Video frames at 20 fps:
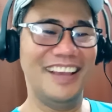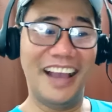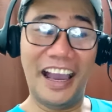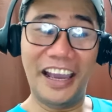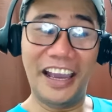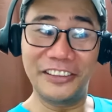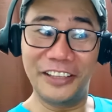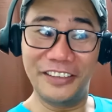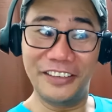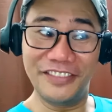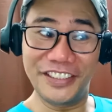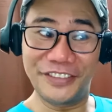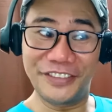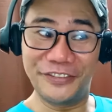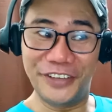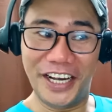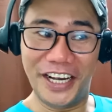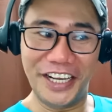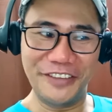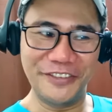I love his
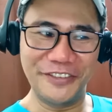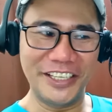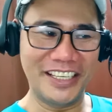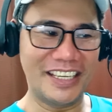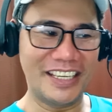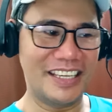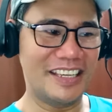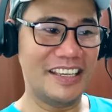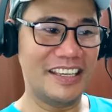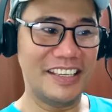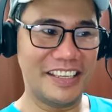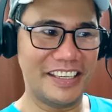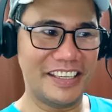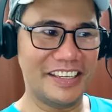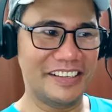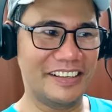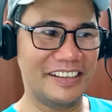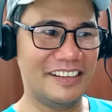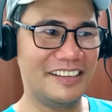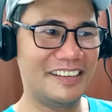vibe
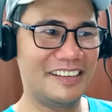here.